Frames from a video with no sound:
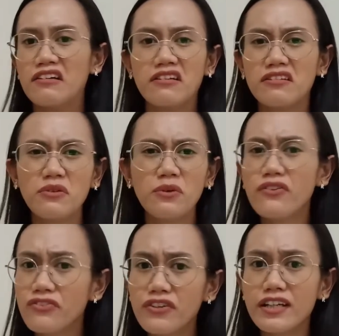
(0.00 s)
you
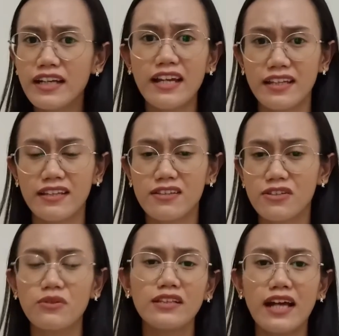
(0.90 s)
will forget it. You
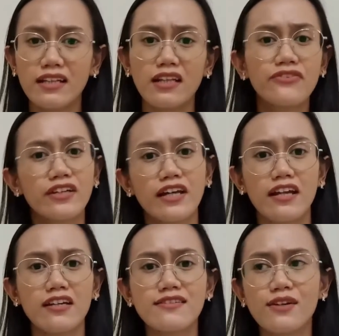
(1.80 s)
will likely forget
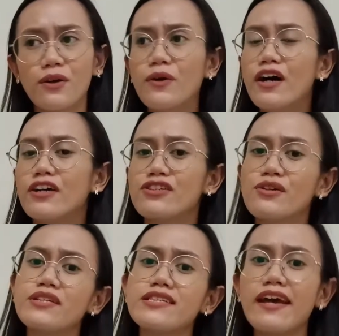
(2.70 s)
it. So
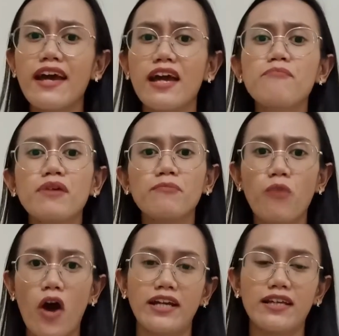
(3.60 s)
use a
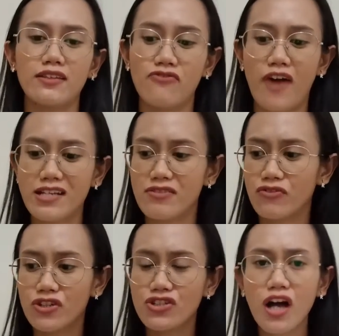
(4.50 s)
mnemonic device.
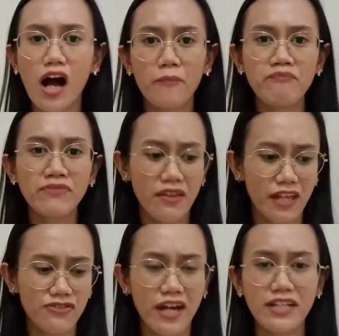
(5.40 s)
For some,
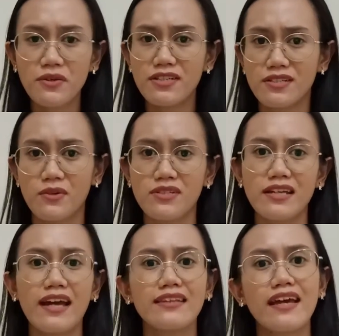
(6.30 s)
they try to
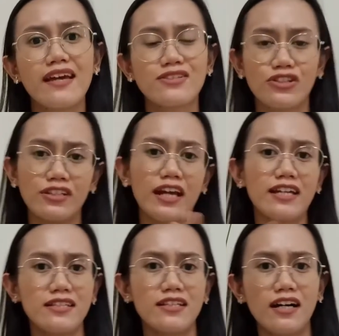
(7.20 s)
associate a certain
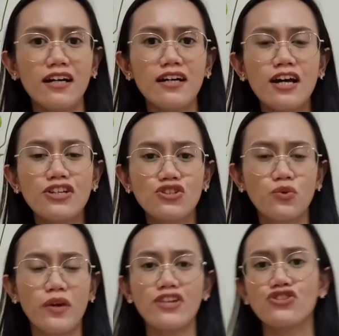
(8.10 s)
idea to
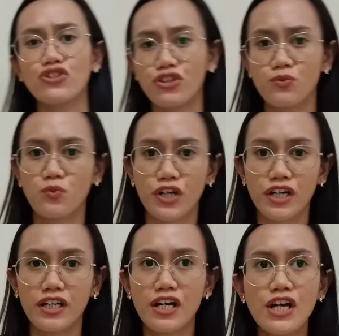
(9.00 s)
a certain
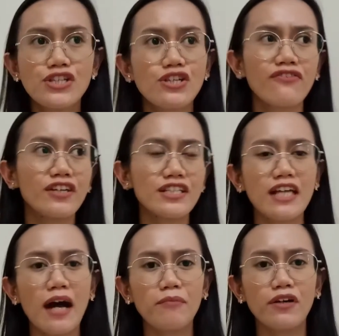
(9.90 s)
word. So for
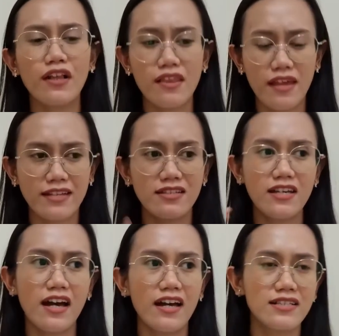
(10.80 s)
example, the
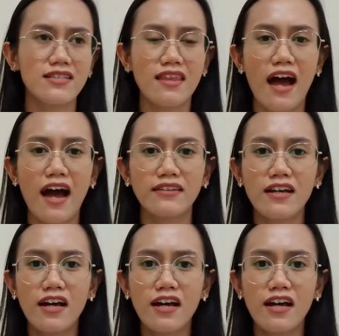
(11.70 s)
idea is that